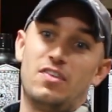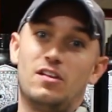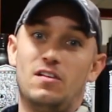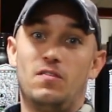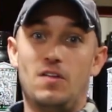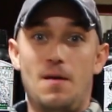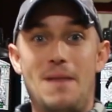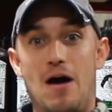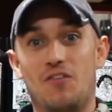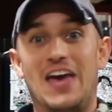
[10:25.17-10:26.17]
the
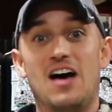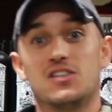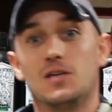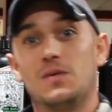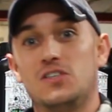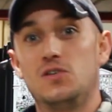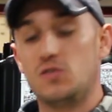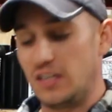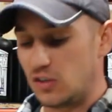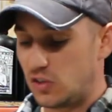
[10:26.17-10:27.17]
amount of calcium it's
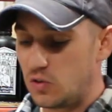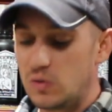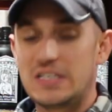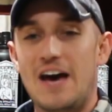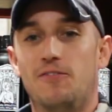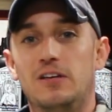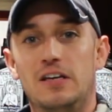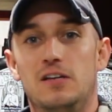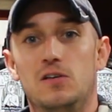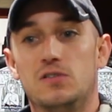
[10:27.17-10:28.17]
using. So you definitely
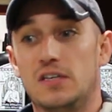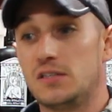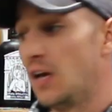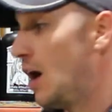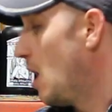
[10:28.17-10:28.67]
need to use this.